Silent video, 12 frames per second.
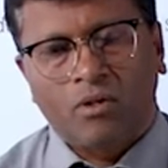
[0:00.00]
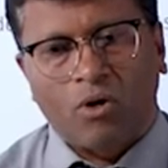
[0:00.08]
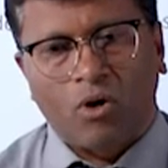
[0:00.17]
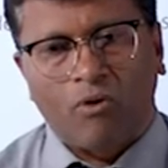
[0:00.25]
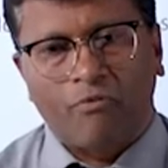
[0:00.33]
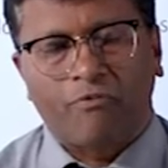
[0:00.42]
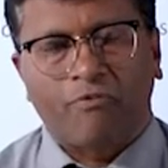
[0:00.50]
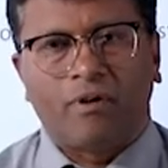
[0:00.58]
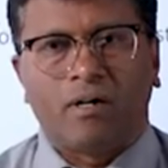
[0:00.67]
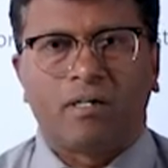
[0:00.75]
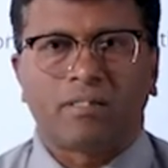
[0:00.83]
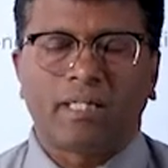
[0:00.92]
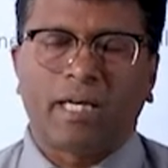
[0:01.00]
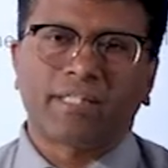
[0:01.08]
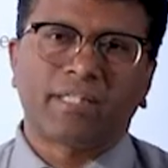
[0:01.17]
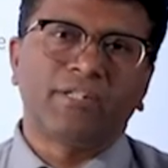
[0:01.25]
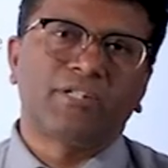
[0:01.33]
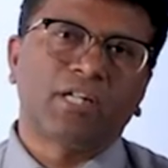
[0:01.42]
of the
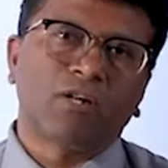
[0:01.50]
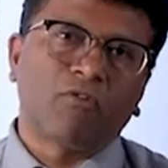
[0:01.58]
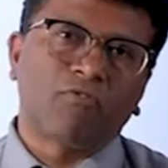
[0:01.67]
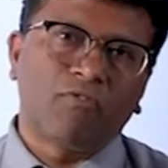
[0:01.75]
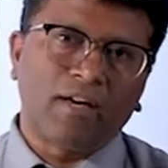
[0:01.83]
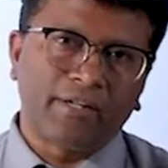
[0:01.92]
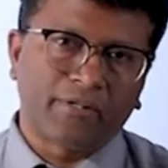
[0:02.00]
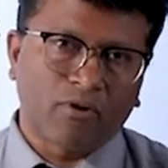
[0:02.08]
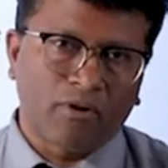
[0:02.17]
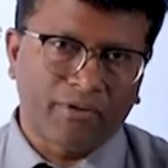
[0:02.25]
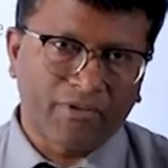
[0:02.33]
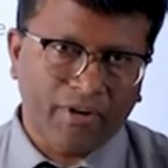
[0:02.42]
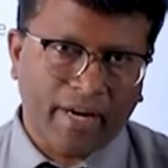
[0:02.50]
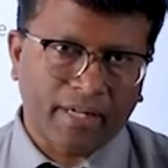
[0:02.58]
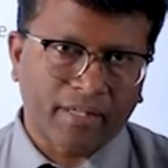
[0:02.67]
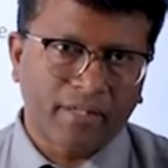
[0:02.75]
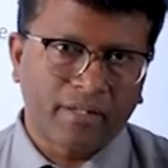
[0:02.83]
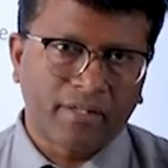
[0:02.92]
essential of valid contract,
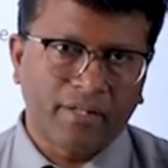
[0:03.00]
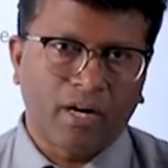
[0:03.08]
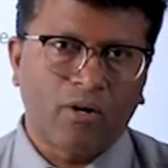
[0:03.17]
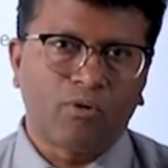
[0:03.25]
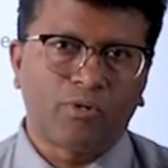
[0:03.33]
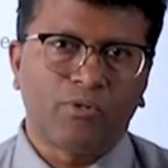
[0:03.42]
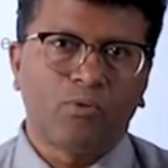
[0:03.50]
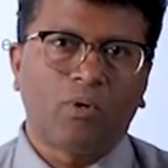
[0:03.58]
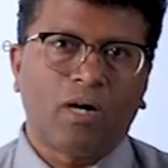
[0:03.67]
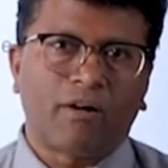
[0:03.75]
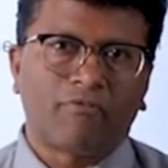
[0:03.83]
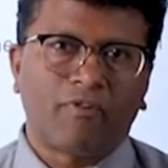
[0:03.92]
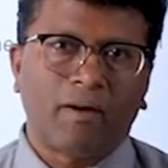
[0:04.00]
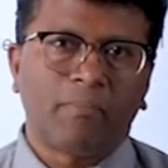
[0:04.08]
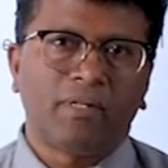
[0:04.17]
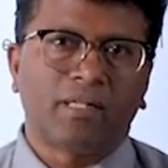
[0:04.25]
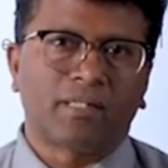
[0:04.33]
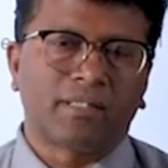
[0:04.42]
now you are
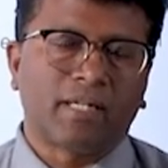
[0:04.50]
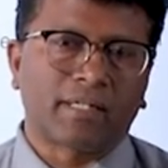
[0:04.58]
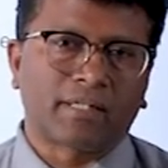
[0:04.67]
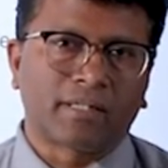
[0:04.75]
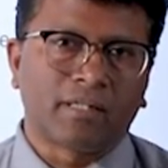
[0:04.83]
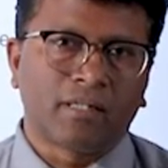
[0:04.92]
familiar that